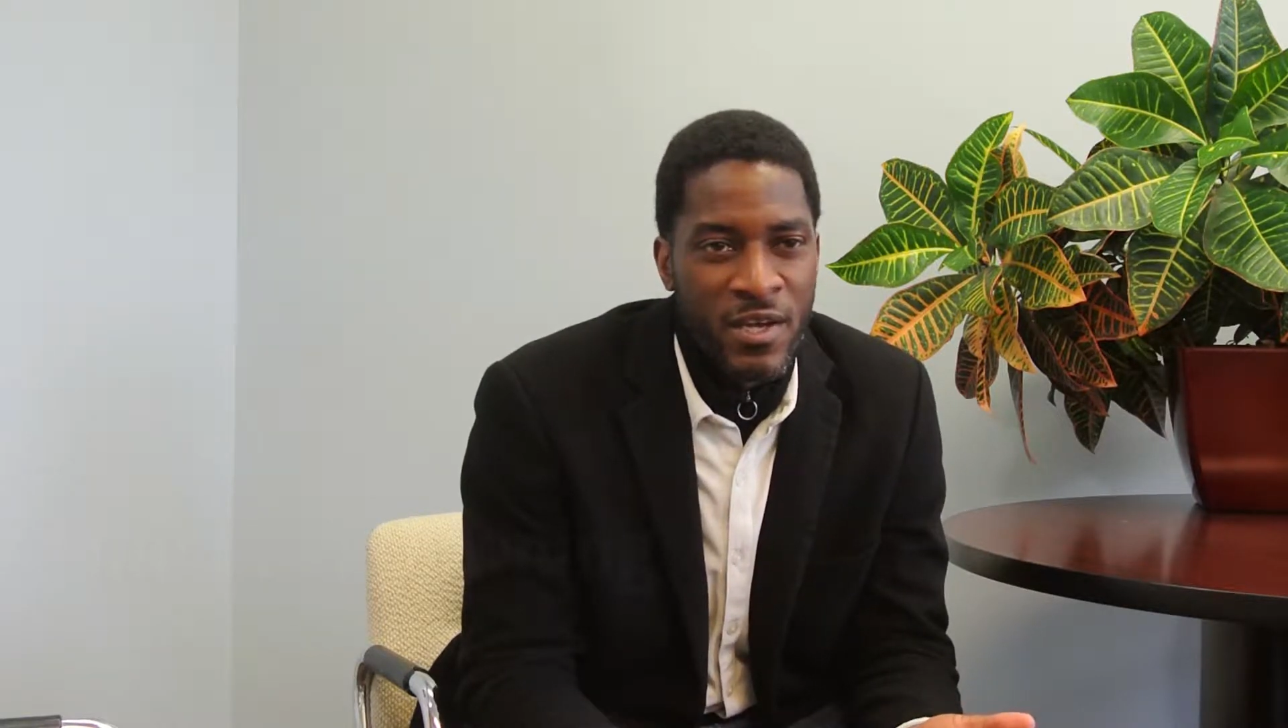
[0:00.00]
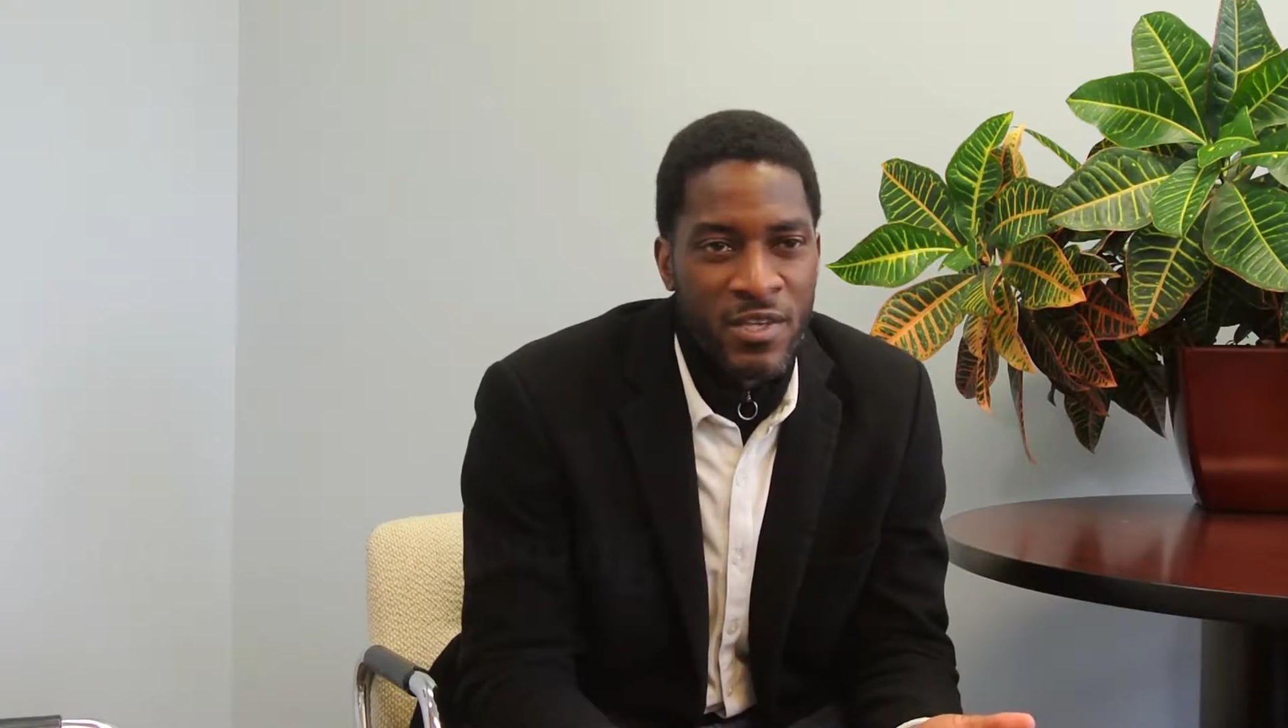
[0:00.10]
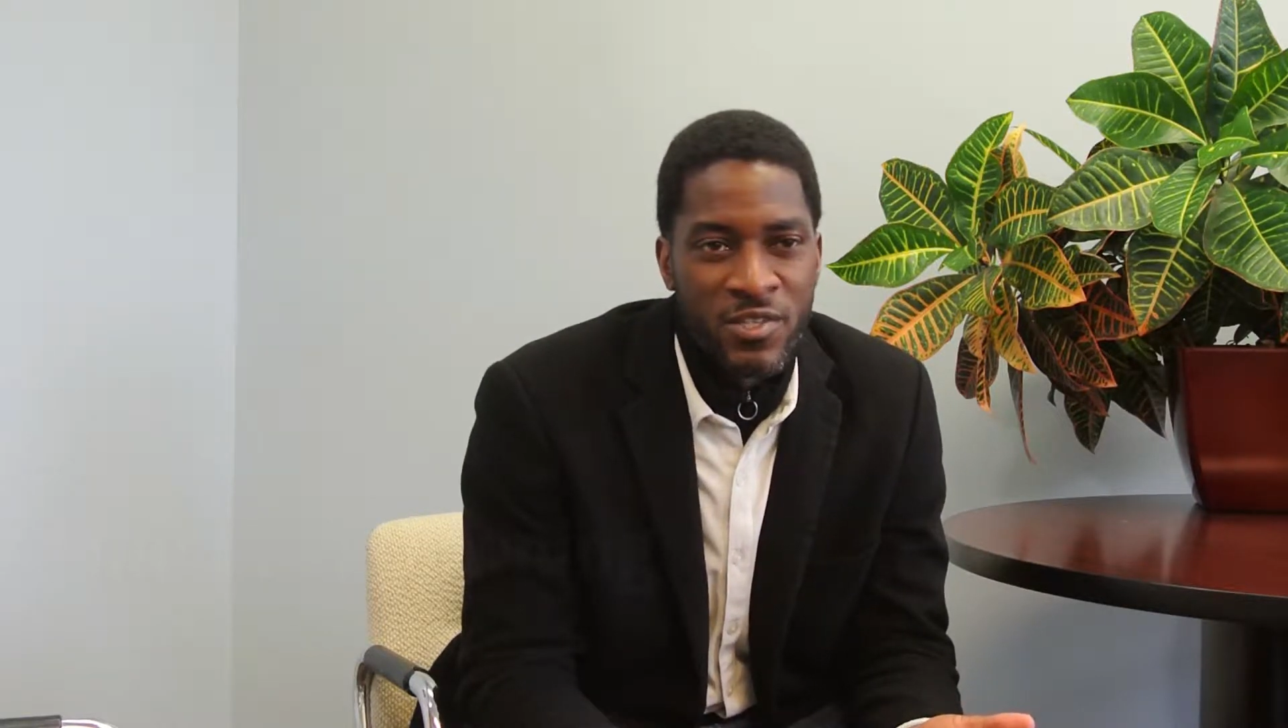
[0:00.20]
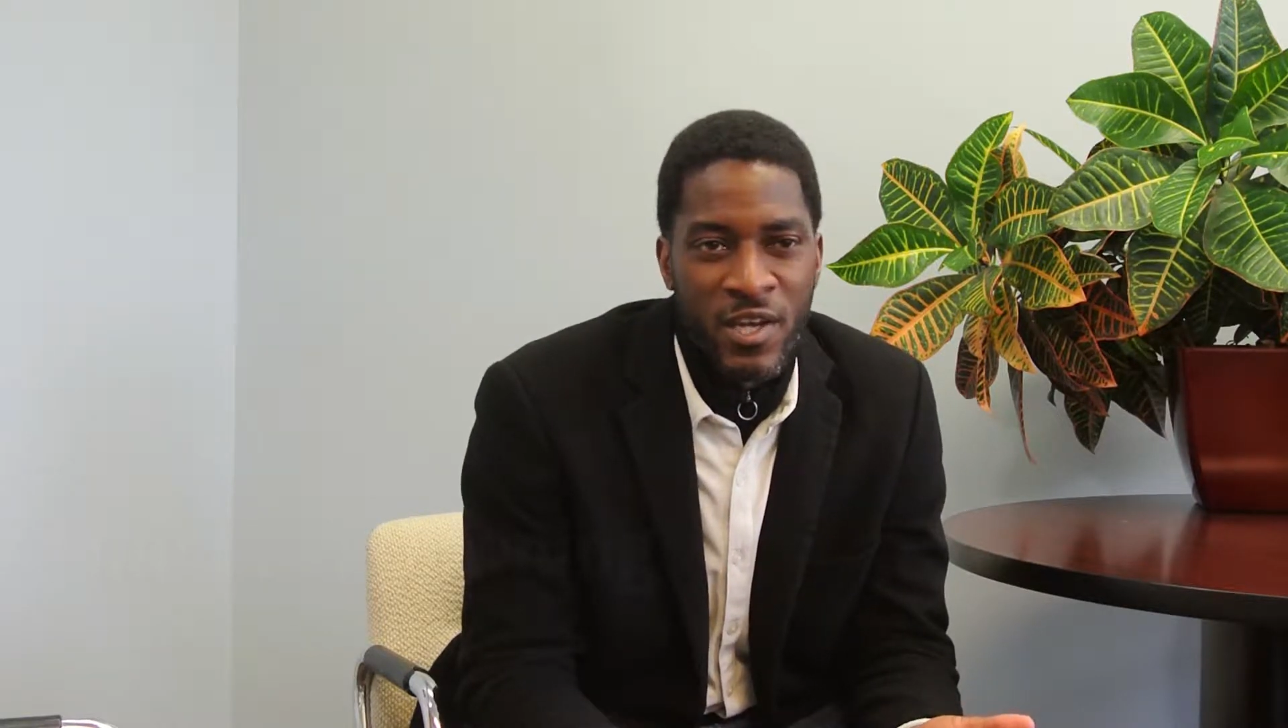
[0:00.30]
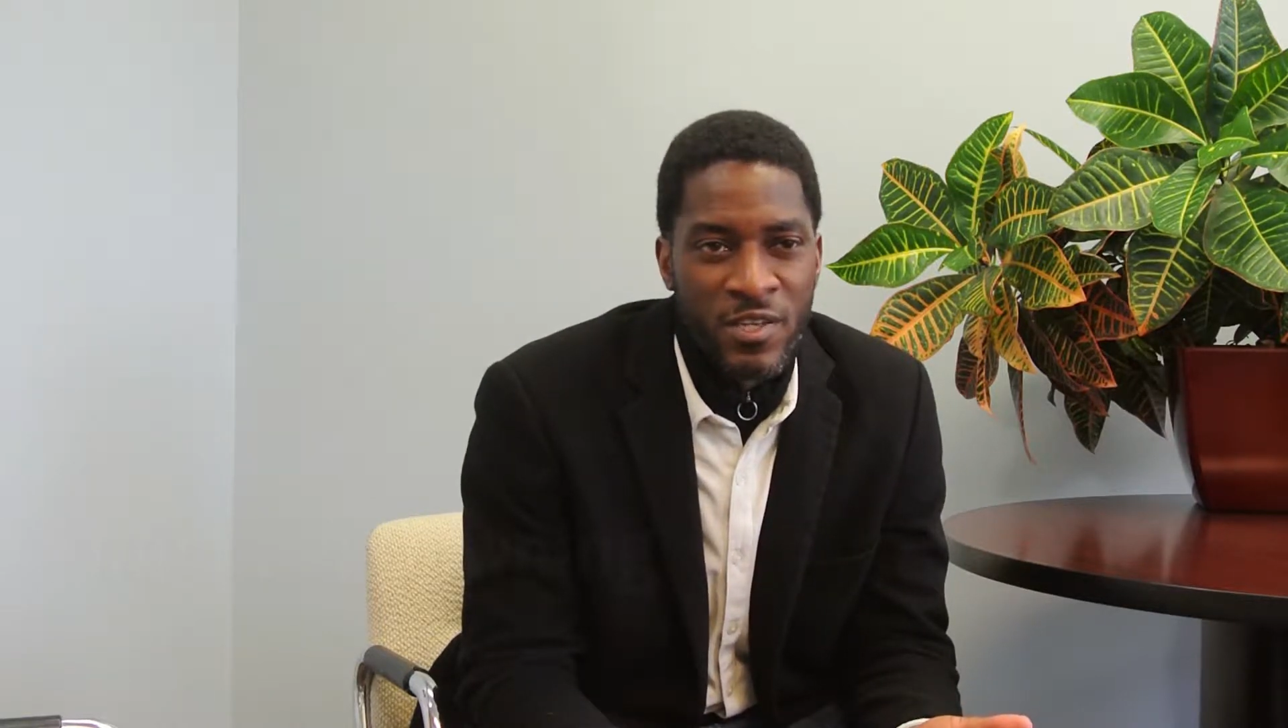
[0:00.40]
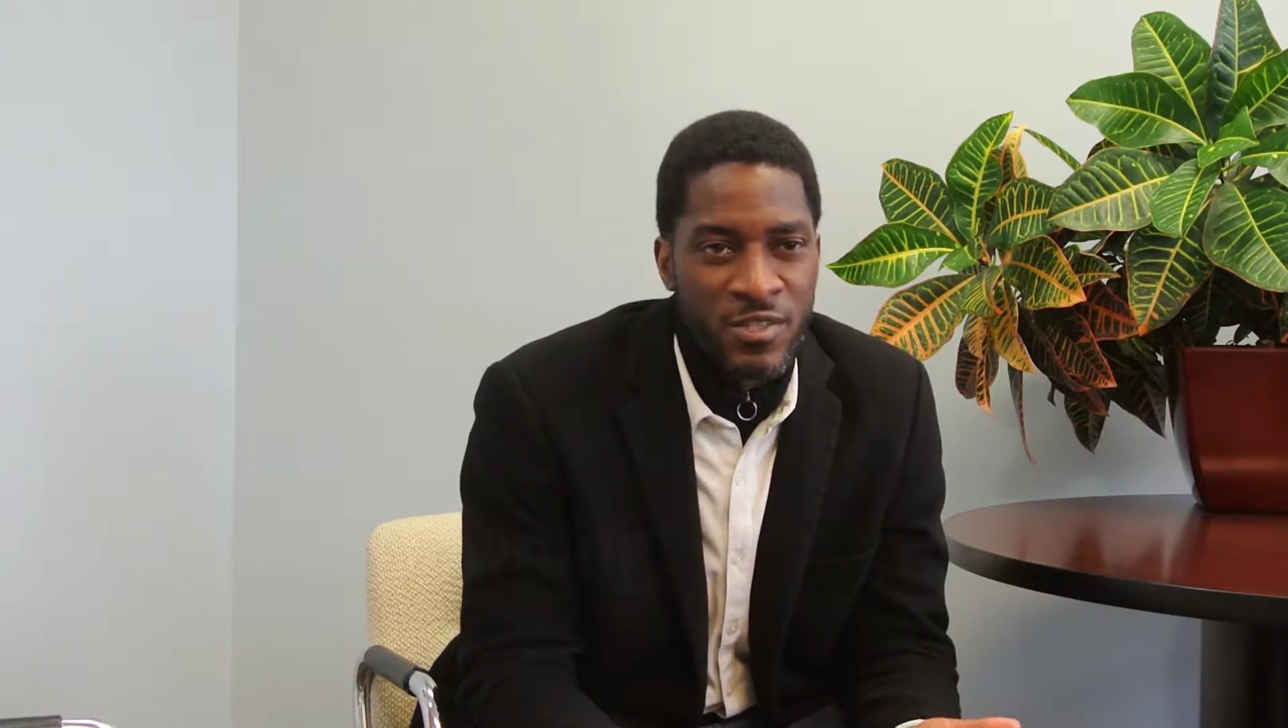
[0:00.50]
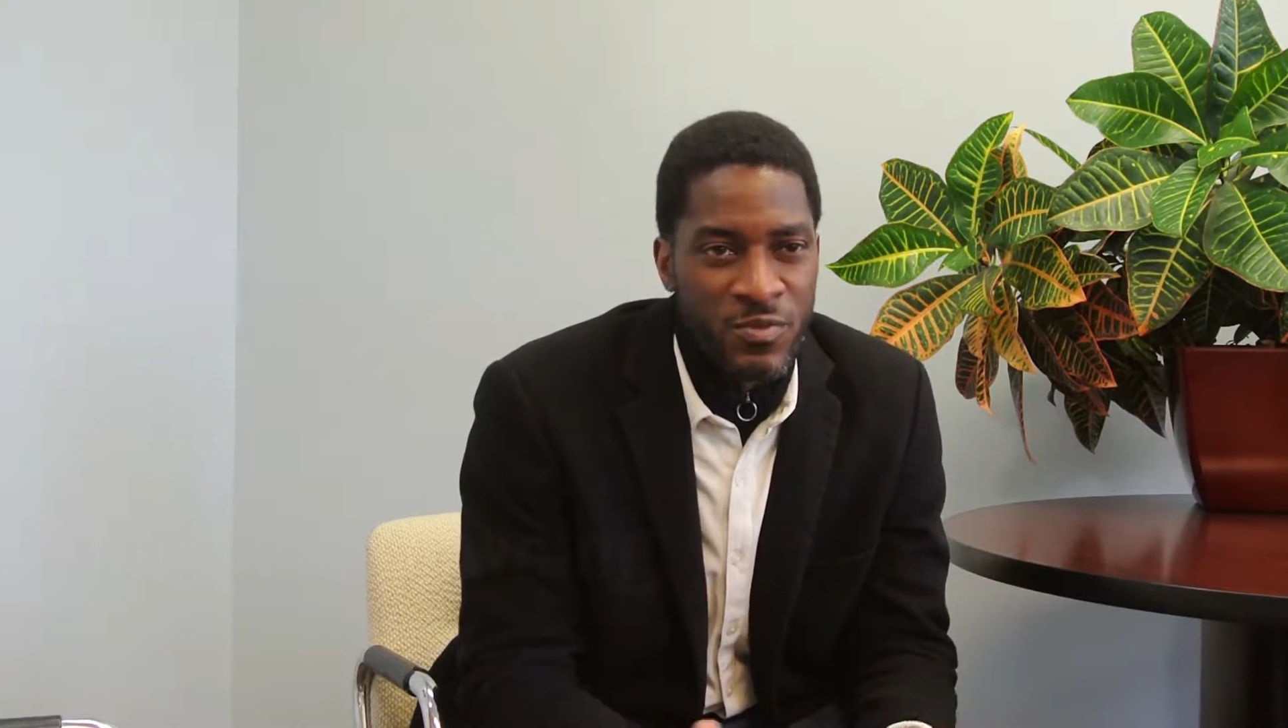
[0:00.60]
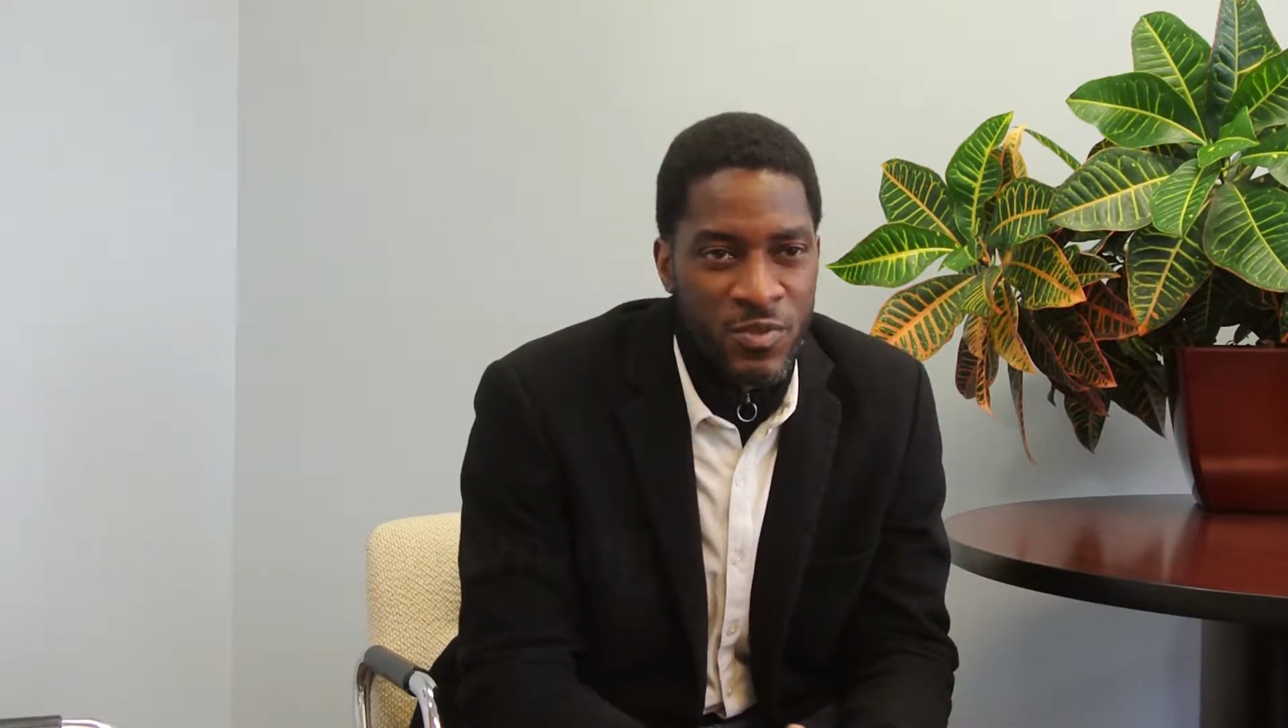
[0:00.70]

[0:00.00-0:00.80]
exchanges